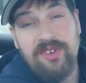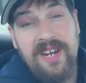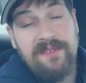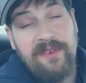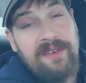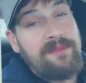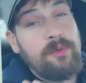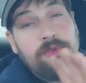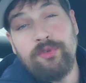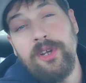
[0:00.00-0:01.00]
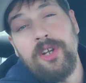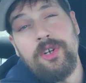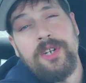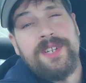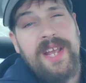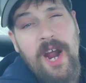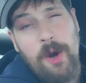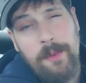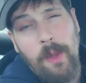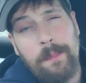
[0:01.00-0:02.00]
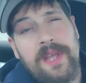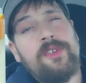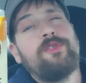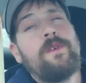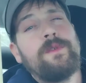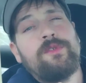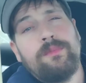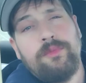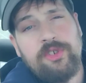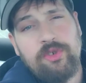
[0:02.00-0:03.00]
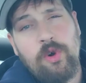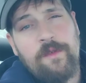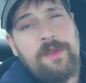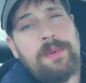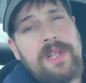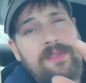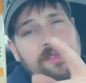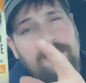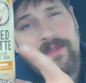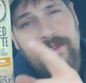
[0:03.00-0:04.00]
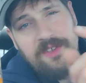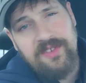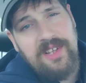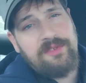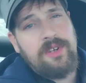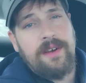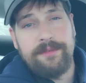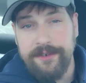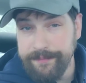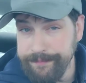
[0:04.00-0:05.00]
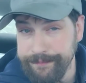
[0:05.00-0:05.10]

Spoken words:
Johnny Five. If you enjoy a good caramel base over some rich coffee beans, this has you covered.